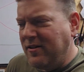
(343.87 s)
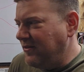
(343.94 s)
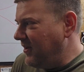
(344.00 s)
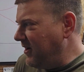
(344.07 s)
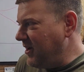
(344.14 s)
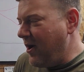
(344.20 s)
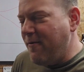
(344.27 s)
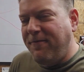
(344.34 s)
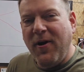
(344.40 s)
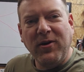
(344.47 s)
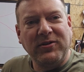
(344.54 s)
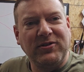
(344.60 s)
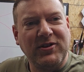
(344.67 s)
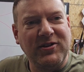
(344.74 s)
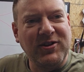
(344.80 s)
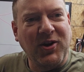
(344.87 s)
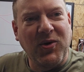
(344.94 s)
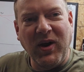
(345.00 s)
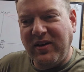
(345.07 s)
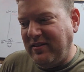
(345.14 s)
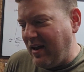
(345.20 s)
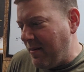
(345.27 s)
There you go, folks. Just a
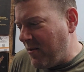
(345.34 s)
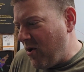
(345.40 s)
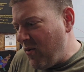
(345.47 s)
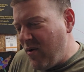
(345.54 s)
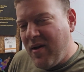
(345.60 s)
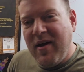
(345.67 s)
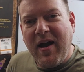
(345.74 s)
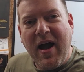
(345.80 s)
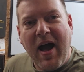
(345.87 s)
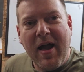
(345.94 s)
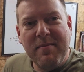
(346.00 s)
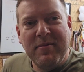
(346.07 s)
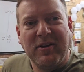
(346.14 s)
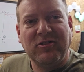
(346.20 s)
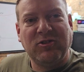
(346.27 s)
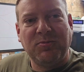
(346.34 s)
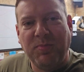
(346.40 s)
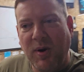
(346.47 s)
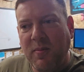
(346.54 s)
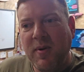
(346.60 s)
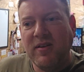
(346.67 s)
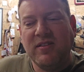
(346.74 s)
quick demo. I'm
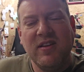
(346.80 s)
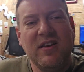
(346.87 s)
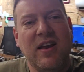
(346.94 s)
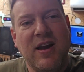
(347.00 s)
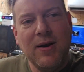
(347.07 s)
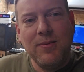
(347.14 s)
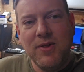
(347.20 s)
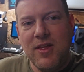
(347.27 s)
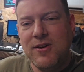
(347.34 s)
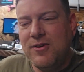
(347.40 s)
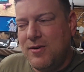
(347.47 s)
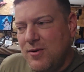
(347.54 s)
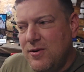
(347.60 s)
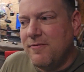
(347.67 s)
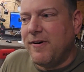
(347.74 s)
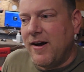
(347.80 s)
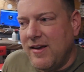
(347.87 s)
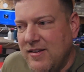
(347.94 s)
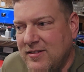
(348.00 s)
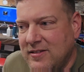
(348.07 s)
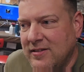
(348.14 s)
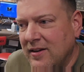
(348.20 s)
experimenting here with a new
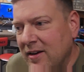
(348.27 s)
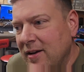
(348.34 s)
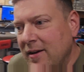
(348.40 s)
device